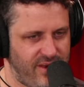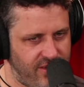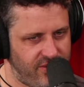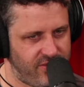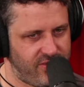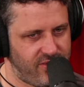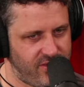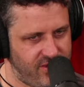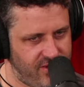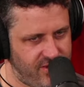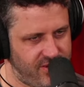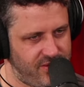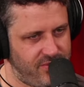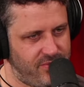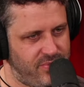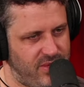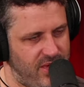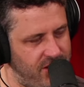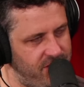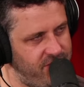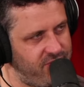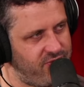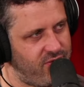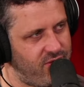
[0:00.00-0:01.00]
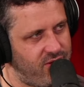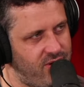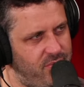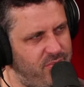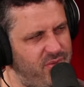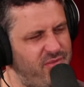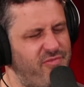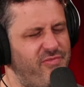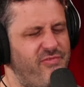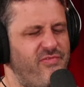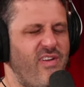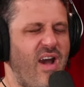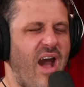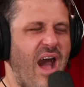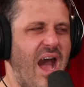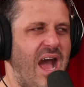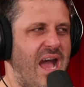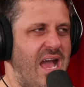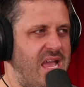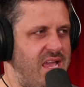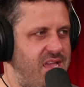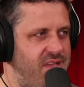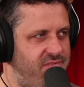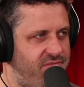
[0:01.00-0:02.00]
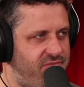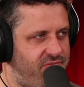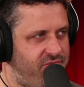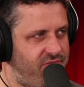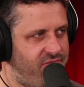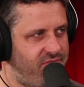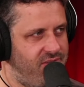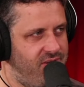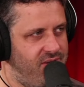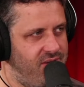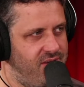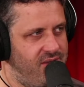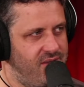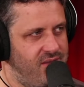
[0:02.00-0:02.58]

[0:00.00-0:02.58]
bit of the blame for it. But 5.